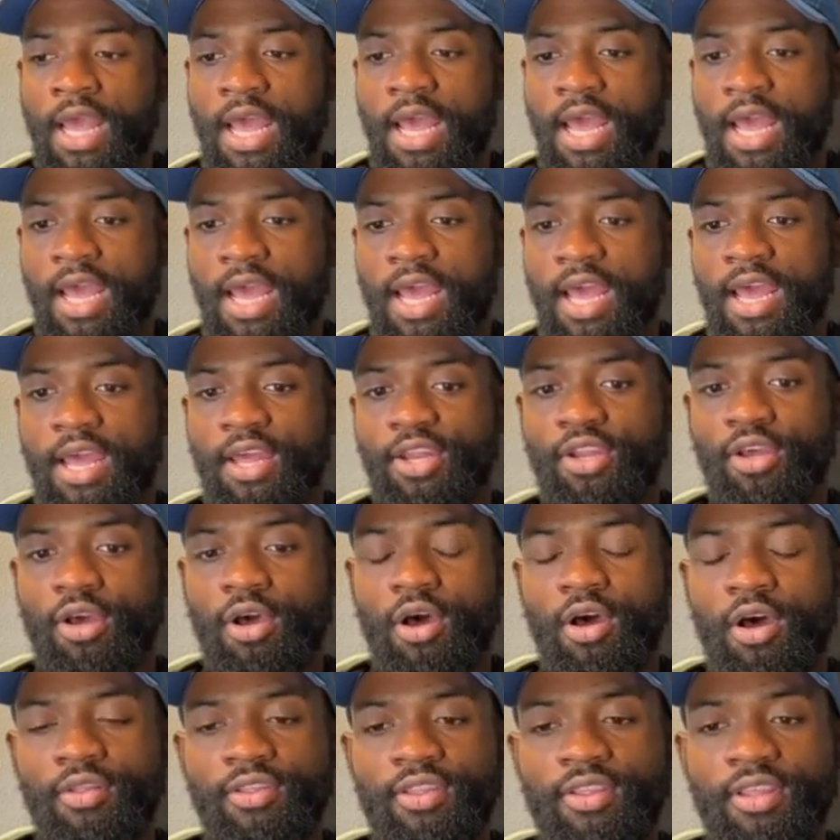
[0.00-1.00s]
And
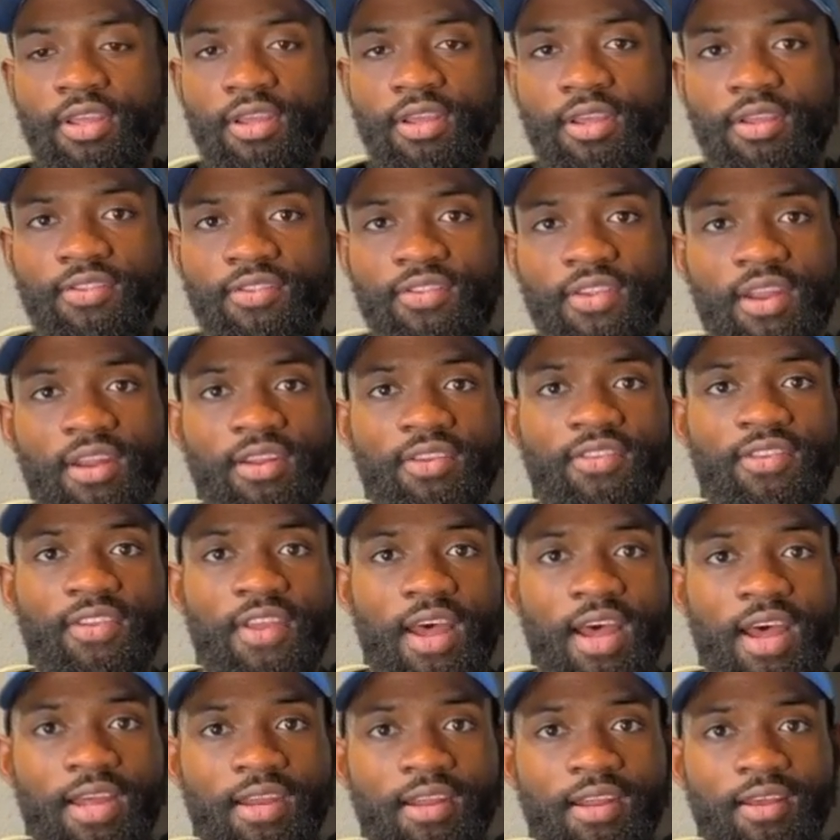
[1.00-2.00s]
on the Senate
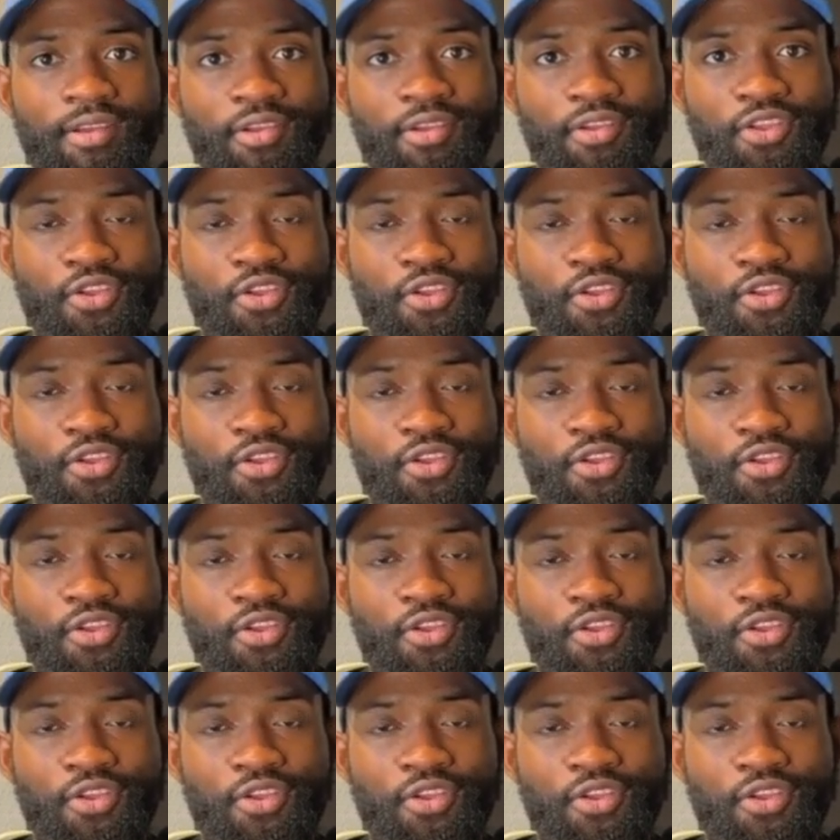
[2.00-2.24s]
side,